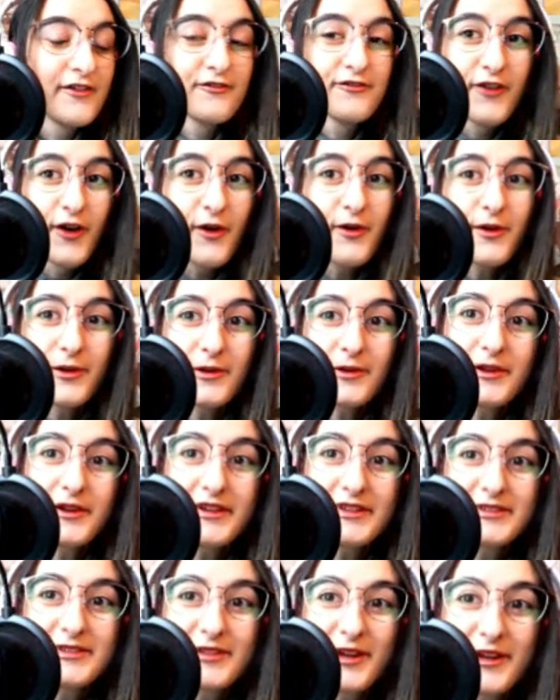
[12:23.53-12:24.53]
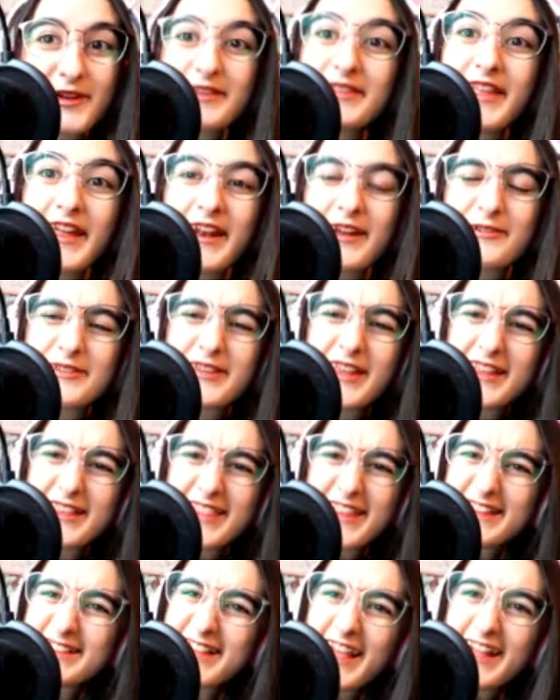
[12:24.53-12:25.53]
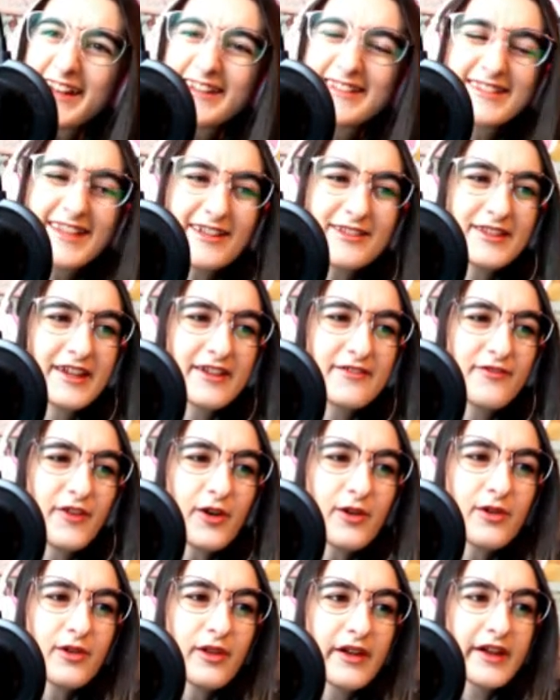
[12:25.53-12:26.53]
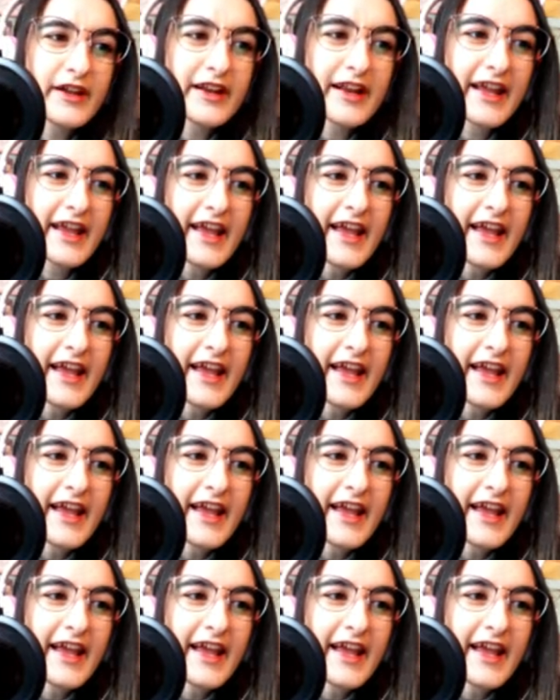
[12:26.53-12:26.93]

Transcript: Vocaloid song that I was like, this kind of sounds like Vocaloid,